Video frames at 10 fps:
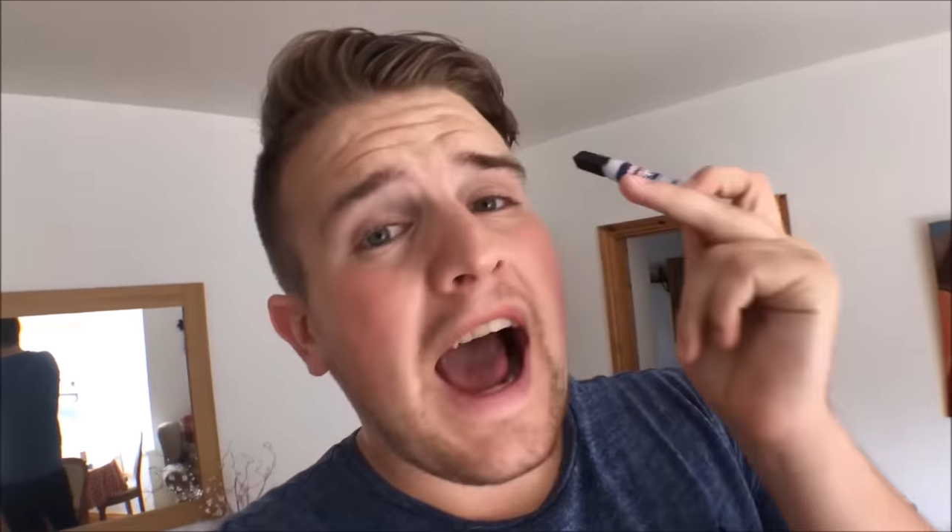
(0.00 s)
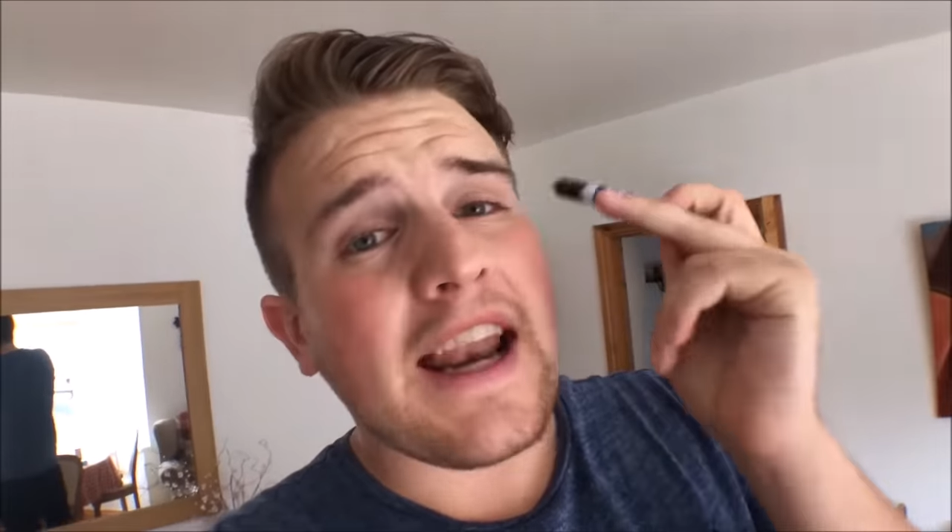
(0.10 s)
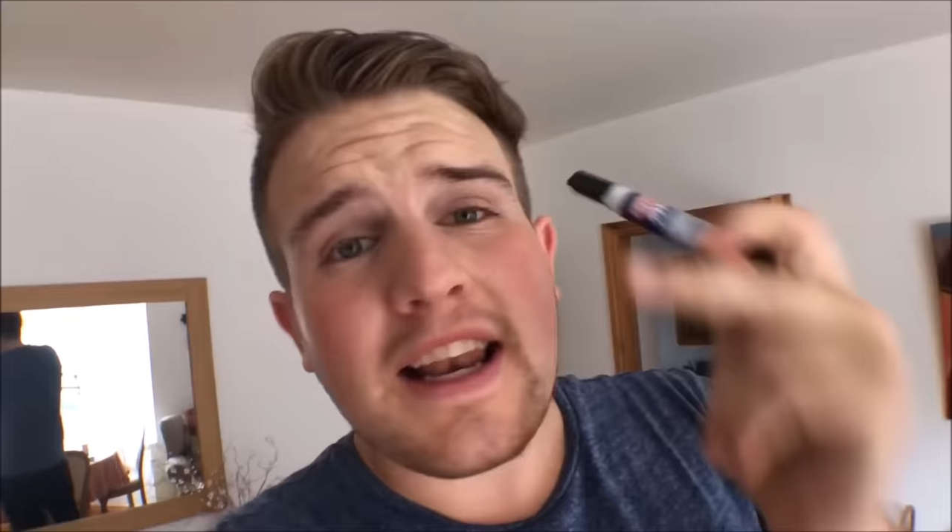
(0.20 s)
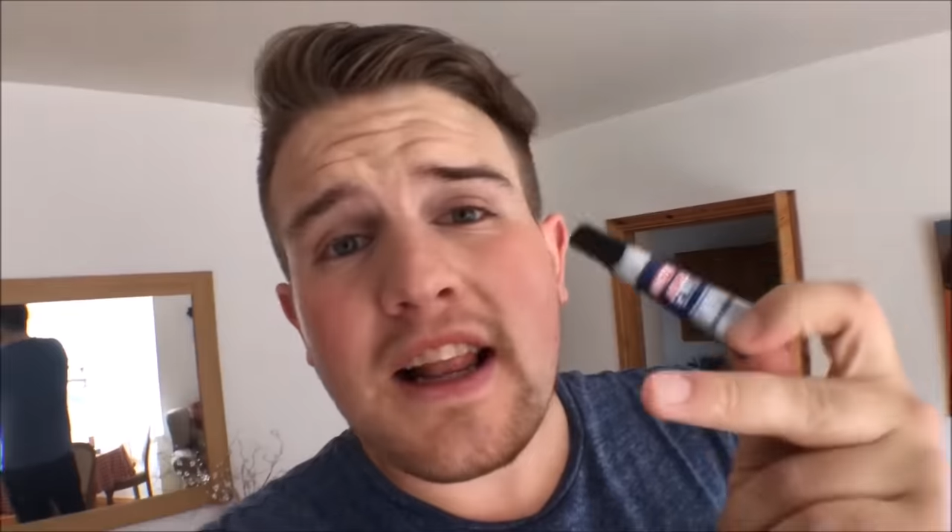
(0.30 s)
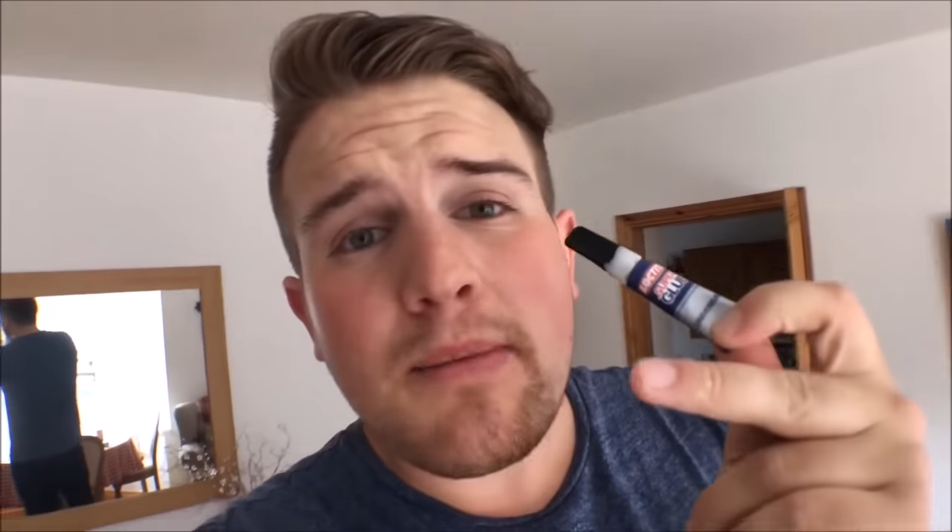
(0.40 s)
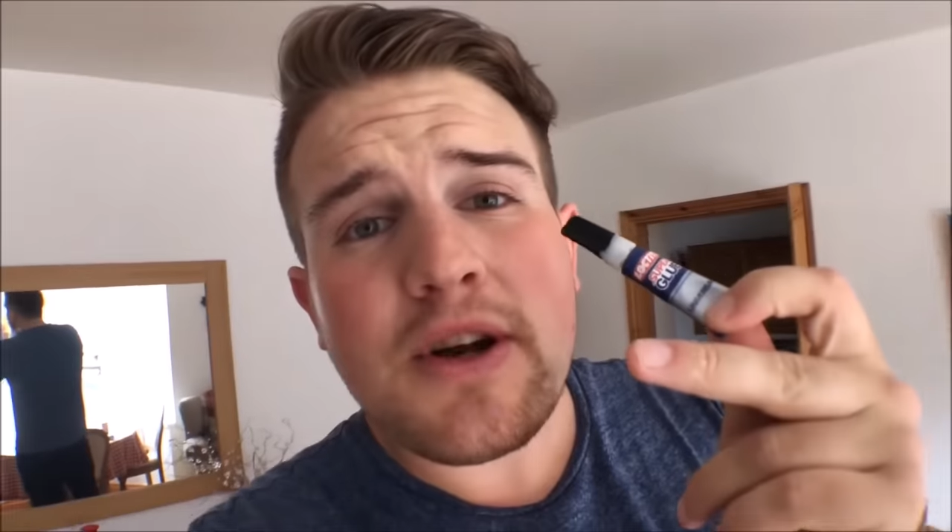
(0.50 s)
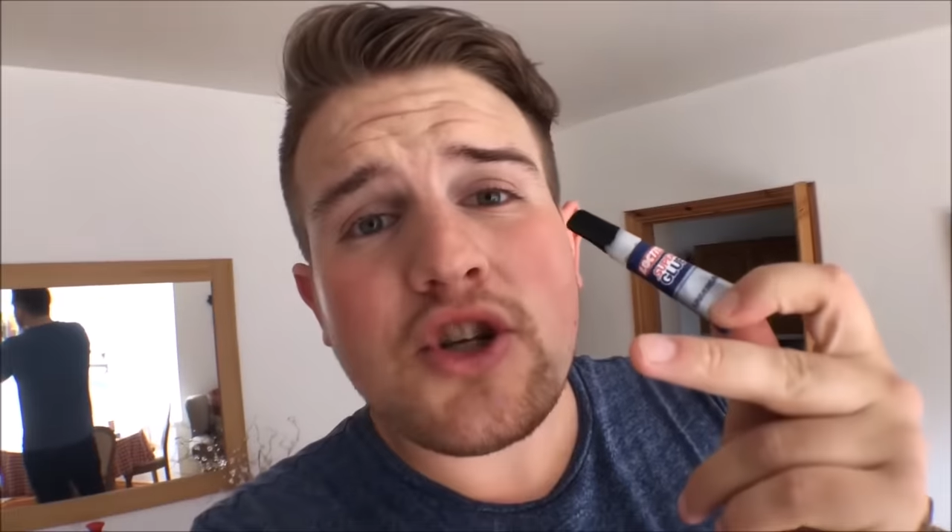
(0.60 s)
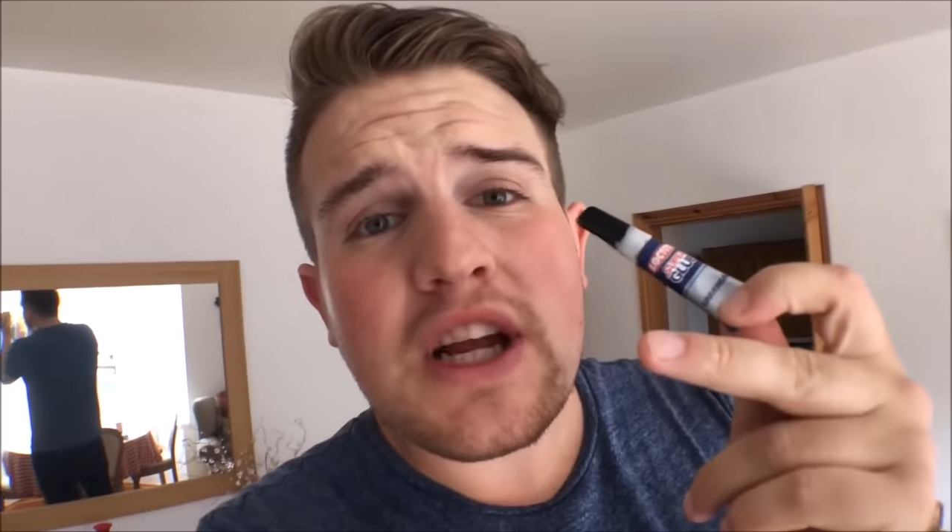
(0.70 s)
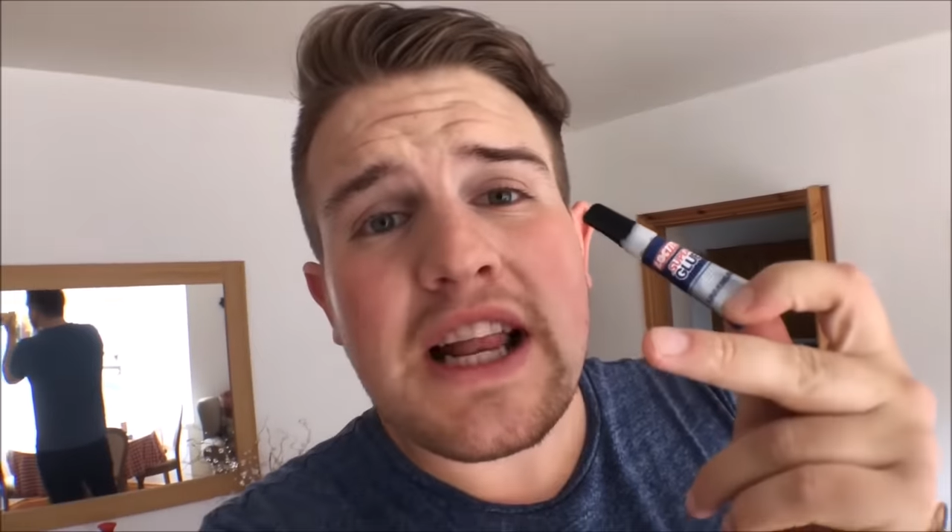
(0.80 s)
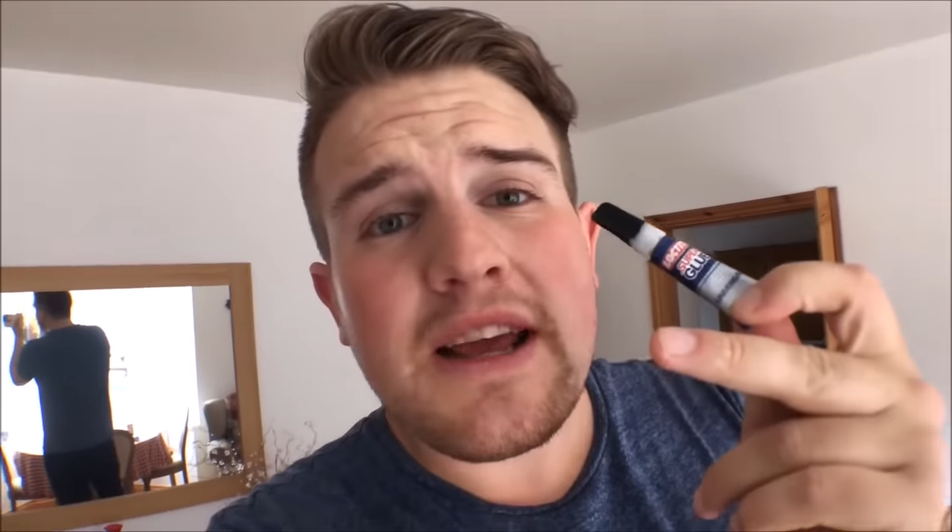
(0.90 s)
add a little bit of
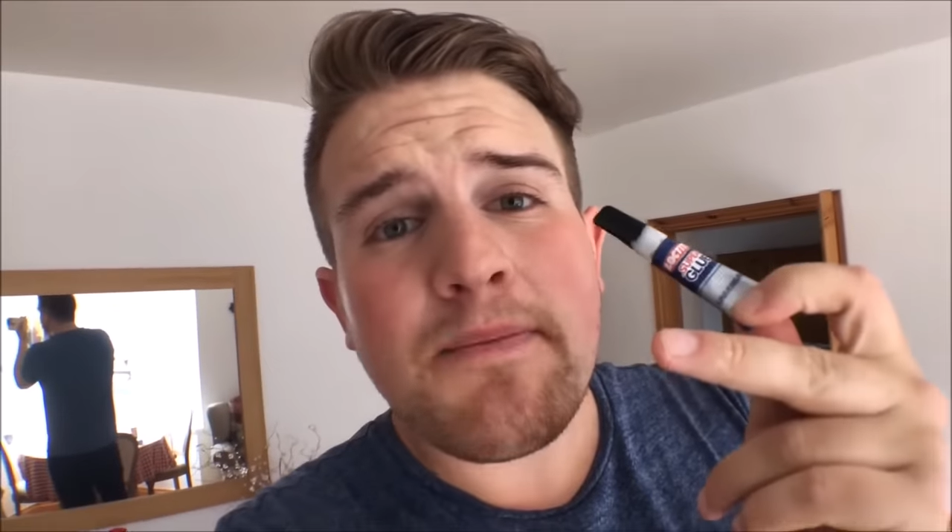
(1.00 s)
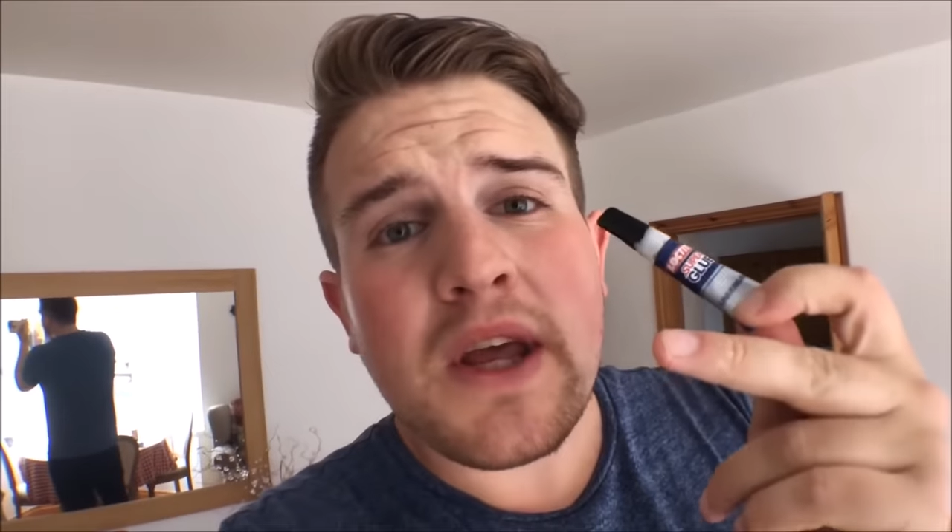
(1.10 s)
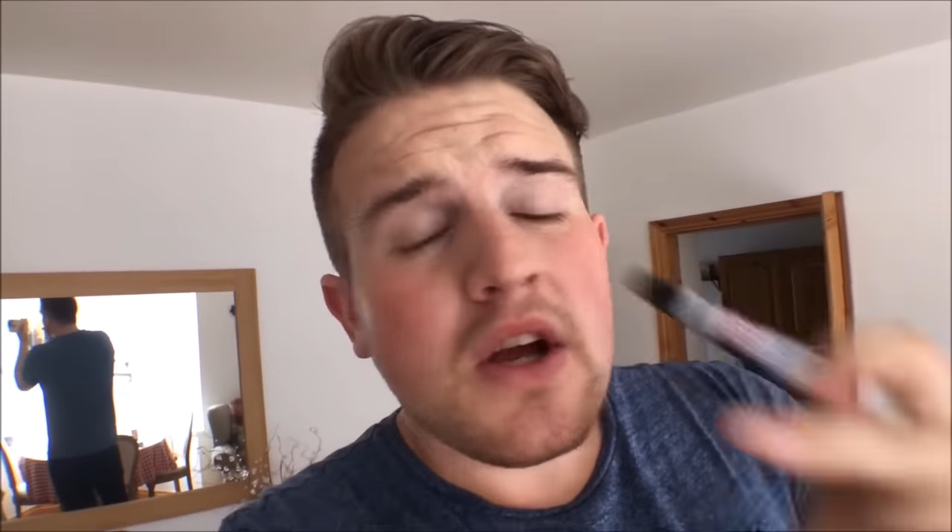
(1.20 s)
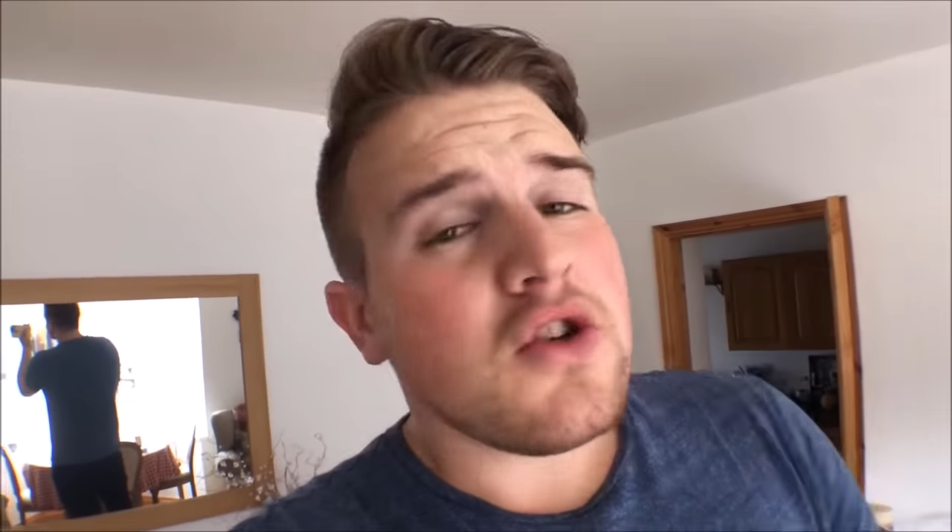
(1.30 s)
chili,